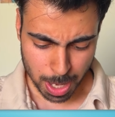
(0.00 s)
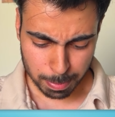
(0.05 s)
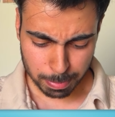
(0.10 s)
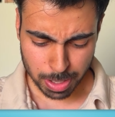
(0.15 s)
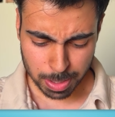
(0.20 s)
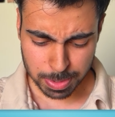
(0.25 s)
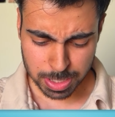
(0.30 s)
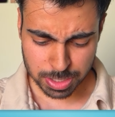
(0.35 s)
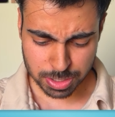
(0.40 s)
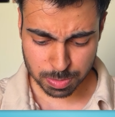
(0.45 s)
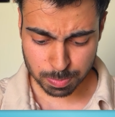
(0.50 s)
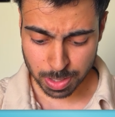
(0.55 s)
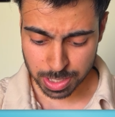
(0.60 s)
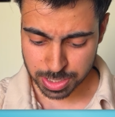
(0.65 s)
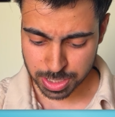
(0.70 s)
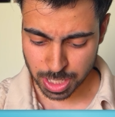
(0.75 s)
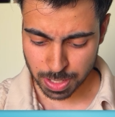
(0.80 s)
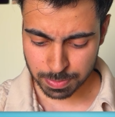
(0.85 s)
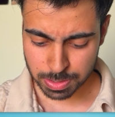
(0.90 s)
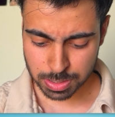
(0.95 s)
Maybe this is my
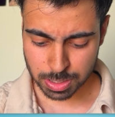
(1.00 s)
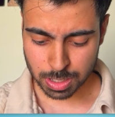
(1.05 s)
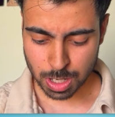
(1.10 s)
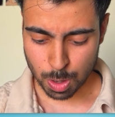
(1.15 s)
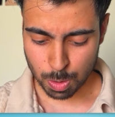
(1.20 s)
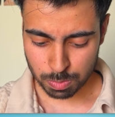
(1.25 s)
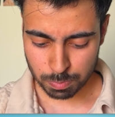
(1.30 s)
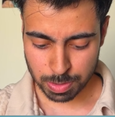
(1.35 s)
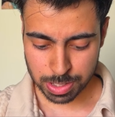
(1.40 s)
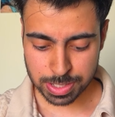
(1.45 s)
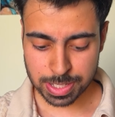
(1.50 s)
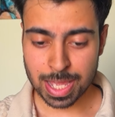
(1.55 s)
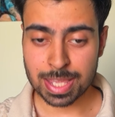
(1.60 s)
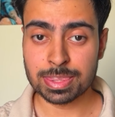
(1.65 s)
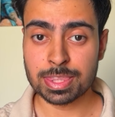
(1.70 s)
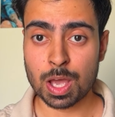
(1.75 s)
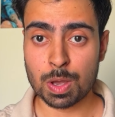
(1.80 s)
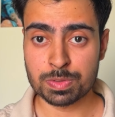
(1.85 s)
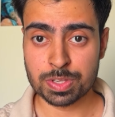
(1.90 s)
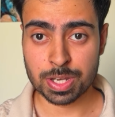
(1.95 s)
savings account with
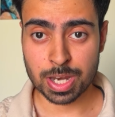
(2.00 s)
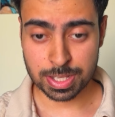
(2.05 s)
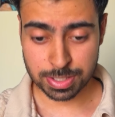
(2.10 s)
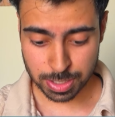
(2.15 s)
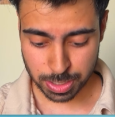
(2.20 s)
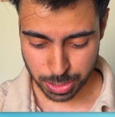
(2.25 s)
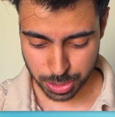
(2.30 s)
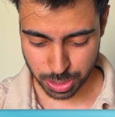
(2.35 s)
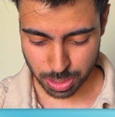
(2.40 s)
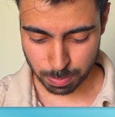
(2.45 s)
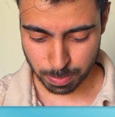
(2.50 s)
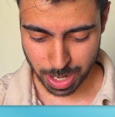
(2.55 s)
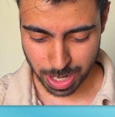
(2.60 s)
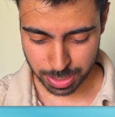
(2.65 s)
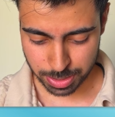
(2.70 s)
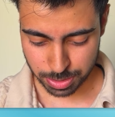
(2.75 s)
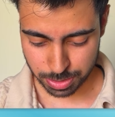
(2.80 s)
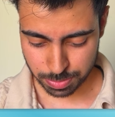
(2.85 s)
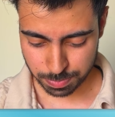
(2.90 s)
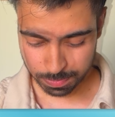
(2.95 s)
10,000 as initial
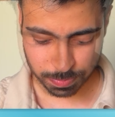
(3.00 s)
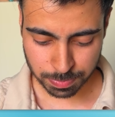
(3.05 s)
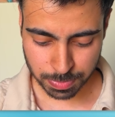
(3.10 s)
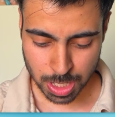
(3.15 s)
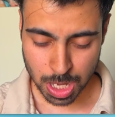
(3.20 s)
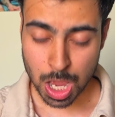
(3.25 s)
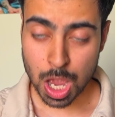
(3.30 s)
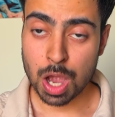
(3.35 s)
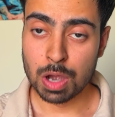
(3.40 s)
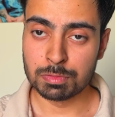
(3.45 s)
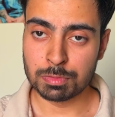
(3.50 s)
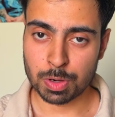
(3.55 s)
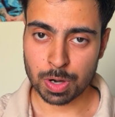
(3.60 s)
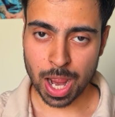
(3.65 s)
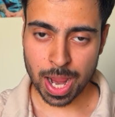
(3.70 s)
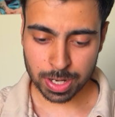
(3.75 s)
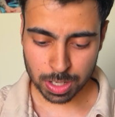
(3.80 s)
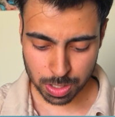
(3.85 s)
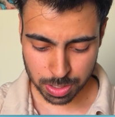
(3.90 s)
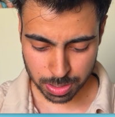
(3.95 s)
balance. For
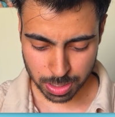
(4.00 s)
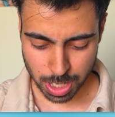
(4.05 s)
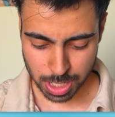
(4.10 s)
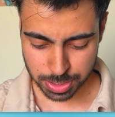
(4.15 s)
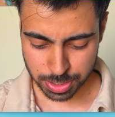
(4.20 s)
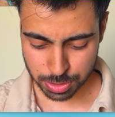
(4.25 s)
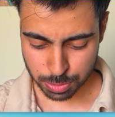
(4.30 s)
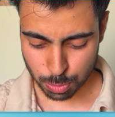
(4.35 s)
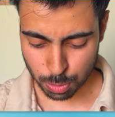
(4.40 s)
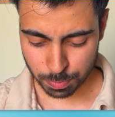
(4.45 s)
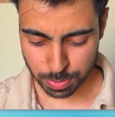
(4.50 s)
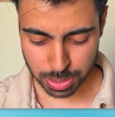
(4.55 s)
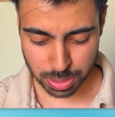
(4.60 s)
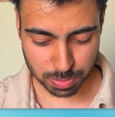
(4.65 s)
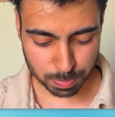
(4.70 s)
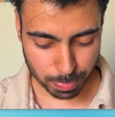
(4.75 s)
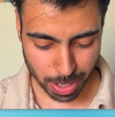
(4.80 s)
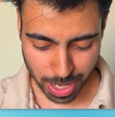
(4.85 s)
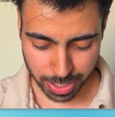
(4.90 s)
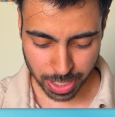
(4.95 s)
icon, I'll just go with this
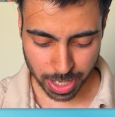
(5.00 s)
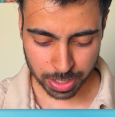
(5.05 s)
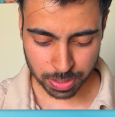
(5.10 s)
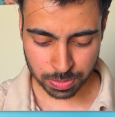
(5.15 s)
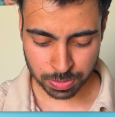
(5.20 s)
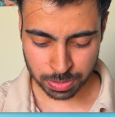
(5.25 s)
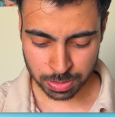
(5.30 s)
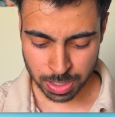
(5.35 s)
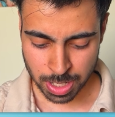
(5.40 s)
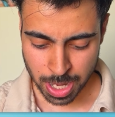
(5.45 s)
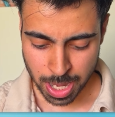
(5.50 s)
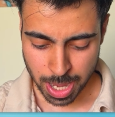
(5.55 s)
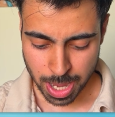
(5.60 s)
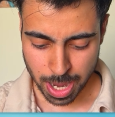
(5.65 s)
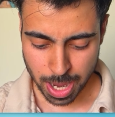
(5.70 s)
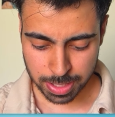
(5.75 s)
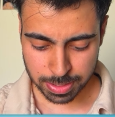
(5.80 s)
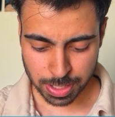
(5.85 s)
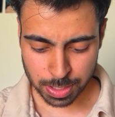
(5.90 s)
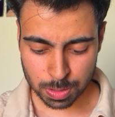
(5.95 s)
bank icon,
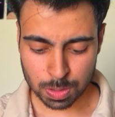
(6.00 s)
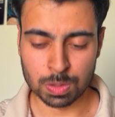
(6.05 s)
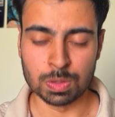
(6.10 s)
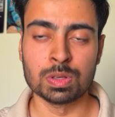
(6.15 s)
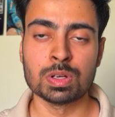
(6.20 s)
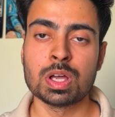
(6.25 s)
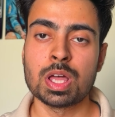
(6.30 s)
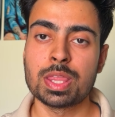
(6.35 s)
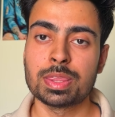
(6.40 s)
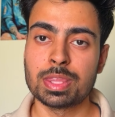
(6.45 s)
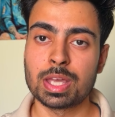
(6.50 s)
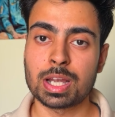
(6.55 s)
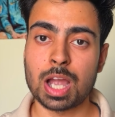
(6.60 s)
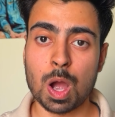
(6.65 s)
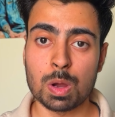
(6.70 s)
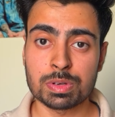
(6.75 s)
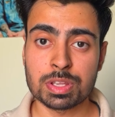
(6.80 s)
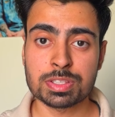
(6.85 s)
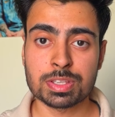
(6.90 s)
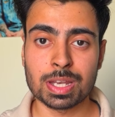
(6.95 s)
and there you go, the
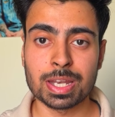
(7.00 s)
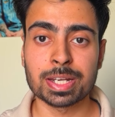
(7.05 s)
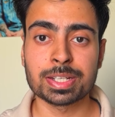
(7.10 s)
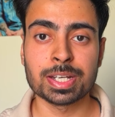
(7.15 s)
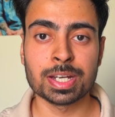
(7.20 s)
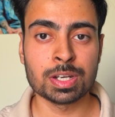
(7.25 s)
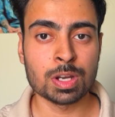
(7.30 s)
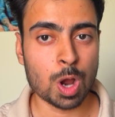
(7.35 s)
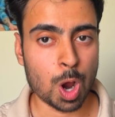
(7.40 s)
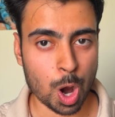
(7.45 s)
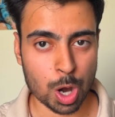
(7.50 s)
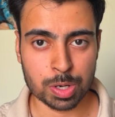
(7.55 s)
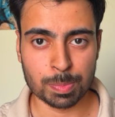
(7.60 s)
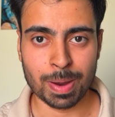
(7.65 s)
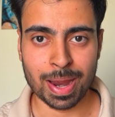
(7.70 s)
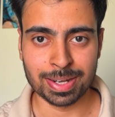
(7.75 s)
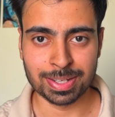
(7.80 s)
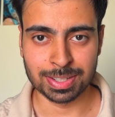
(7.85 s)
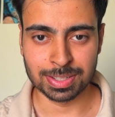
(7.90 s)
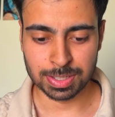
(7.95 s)
account is selected
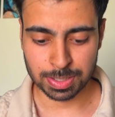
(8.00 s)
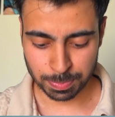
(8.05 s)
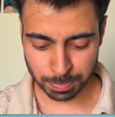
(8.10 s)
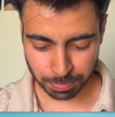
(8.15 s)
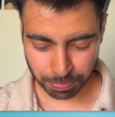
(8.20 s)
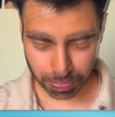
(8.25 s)
automatically.